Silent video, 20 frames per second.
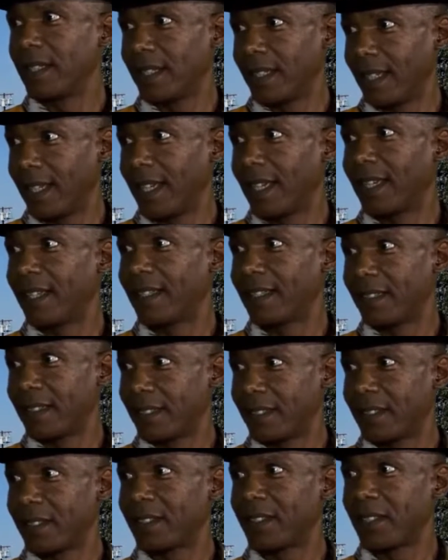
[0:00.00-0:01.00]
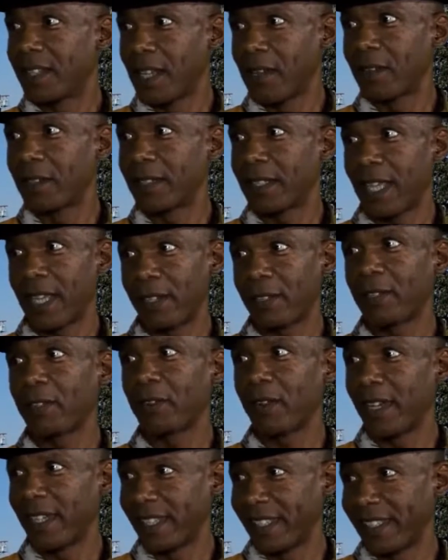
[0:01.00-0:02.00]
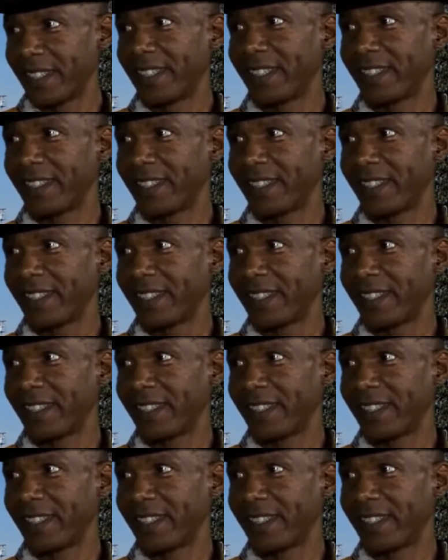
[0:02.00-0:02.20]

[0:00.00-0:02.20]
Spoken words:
Yeah. So that was kind of crazy.